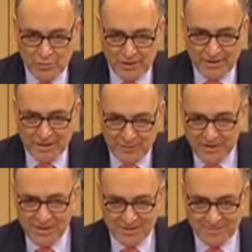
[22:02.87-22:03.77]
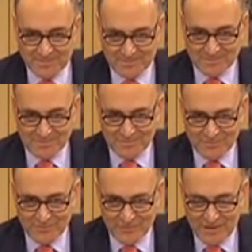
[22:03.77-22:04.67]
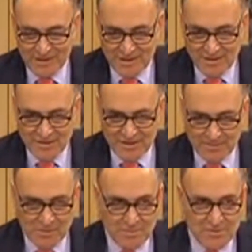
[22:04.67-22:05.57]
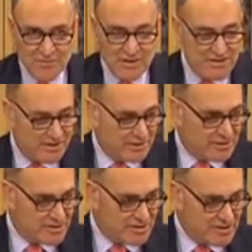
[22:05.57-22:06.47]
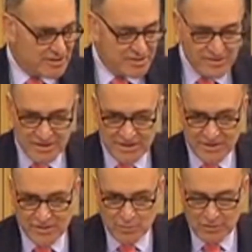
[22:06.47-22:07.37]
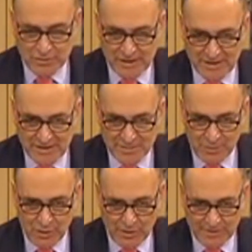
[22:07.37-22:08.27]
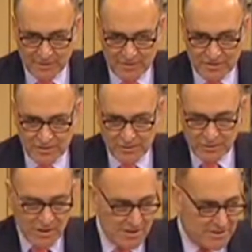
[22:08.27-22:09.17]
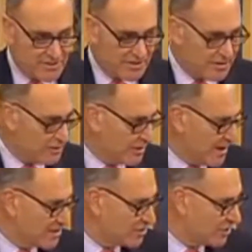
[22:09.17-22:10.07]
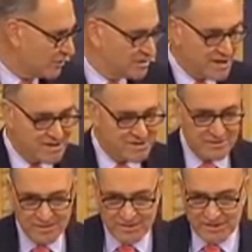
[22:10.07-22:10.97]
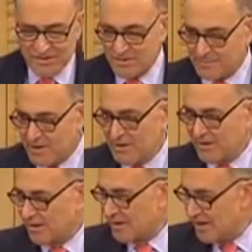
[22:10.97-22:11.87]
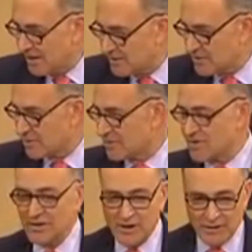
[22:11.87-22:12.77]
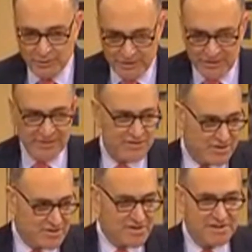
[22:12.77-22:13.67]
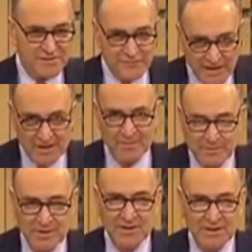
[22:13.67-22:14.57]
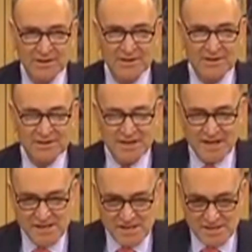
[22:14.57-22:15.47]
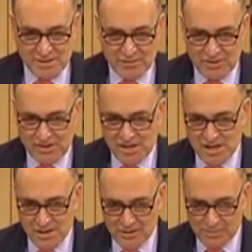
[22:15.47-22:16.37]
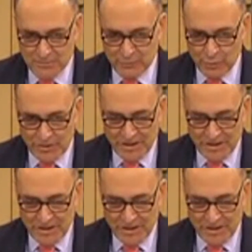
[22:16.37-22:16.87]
that they're ill. The symptoms of these illnesses and diseases, when you get these particles in your lungs and in your gastrointestinal system, the cancers and other illnesses that develop take years and years before they